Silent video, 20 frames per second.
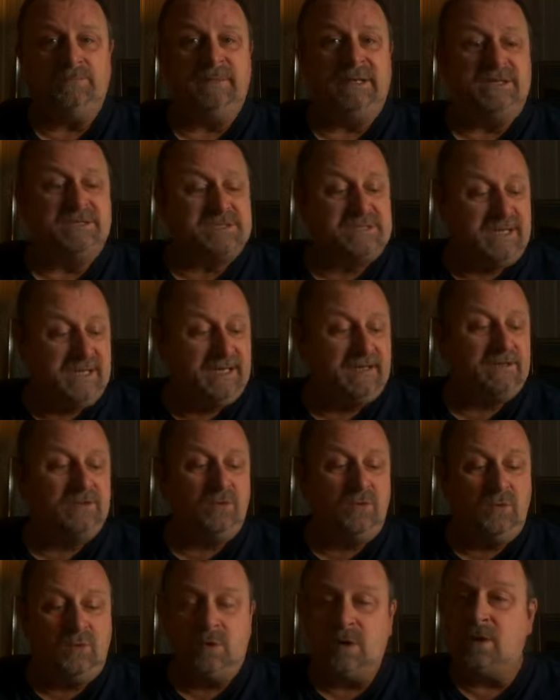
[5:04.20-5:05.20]
means take
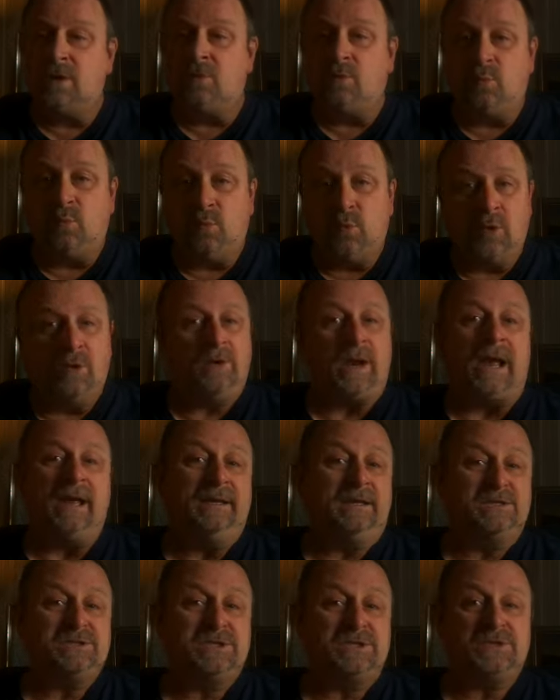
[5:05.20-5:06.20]
no
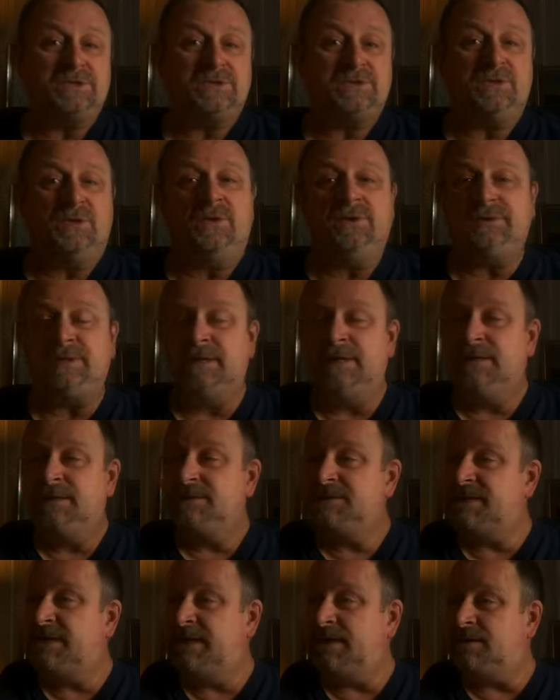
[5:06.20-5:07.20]
anxious thought.
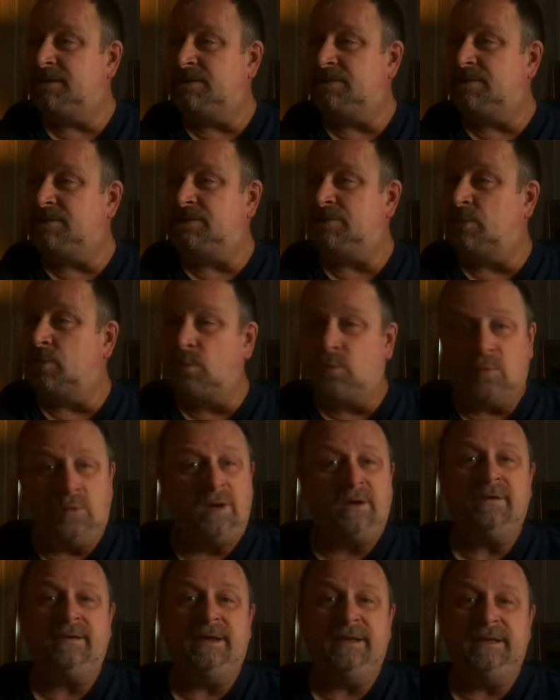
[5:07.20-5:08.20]
Don't
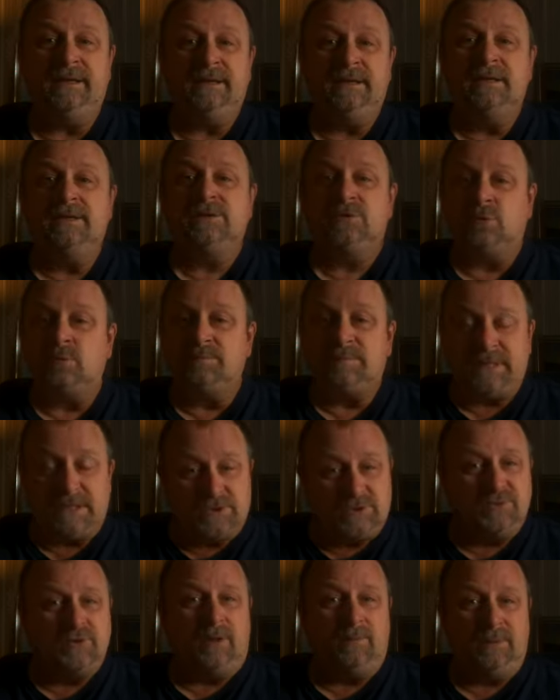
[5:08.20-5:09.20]
worry. Don't be
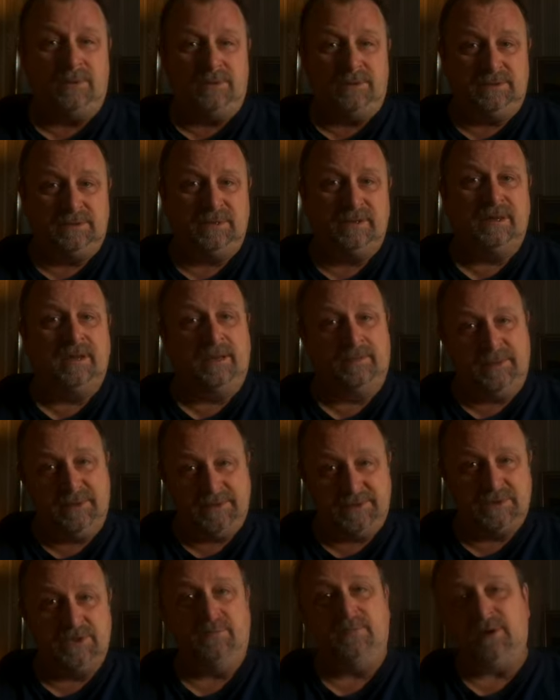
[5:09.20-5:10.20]
troubled
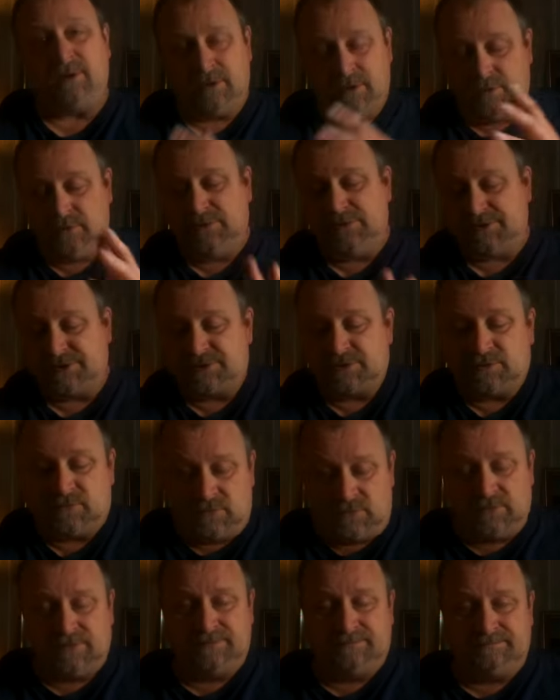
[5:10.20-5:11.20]
about tomorrow and so
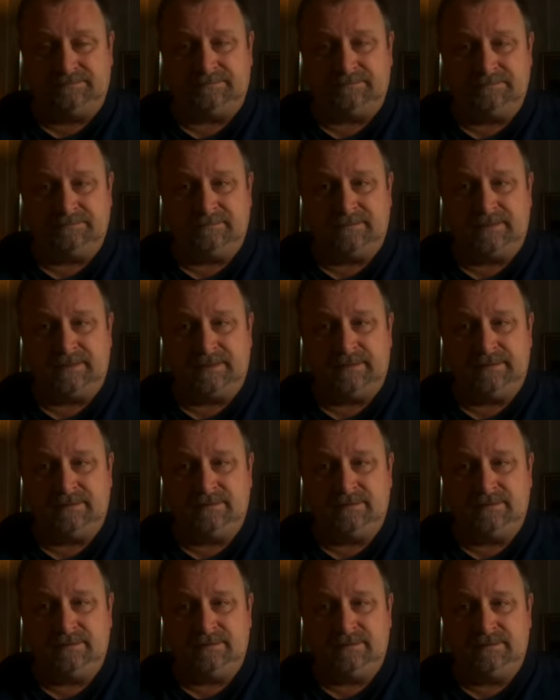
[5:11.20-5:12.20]
on.
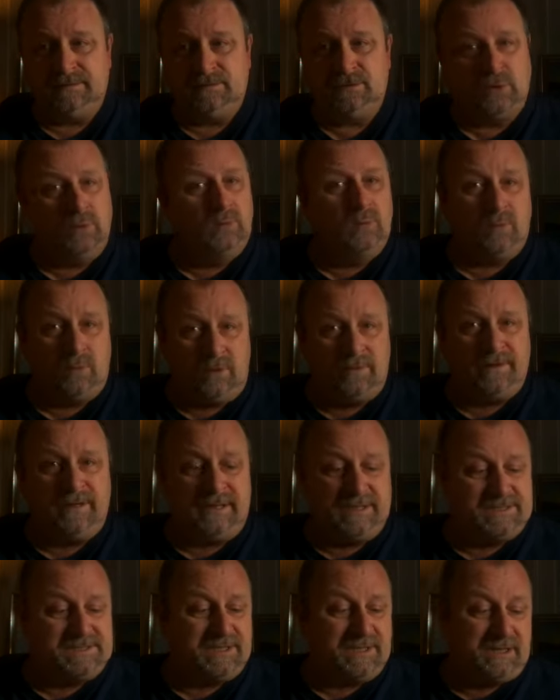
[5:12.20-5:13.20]
Don't worry,
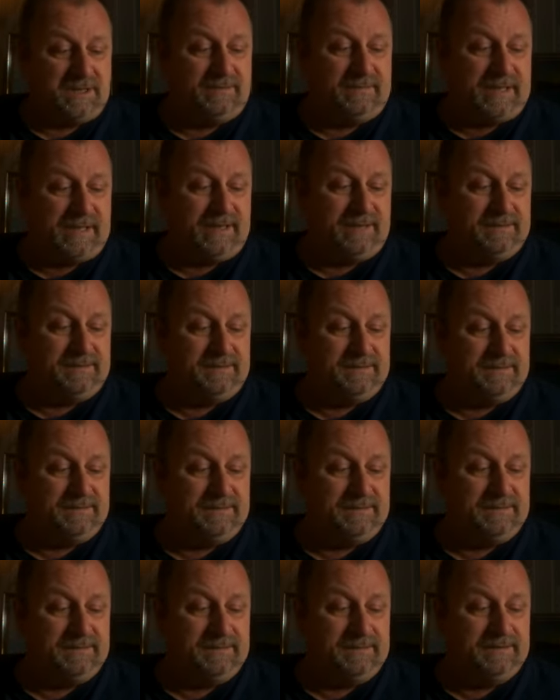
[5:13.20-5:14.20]
it's a command.
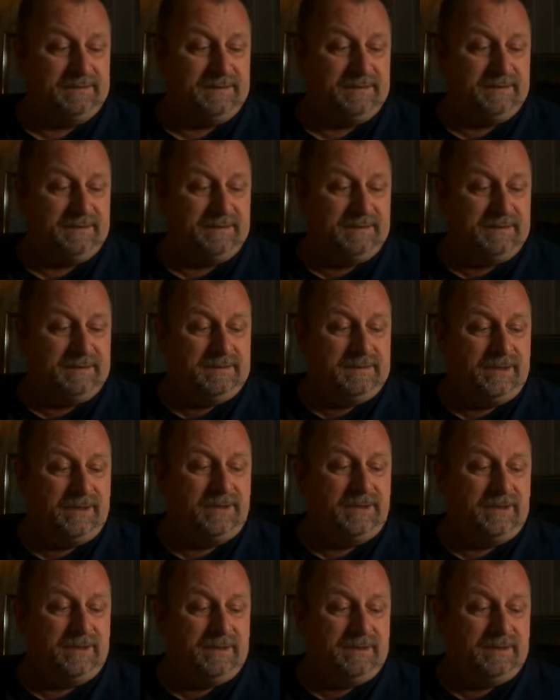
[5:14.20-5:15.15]
Now,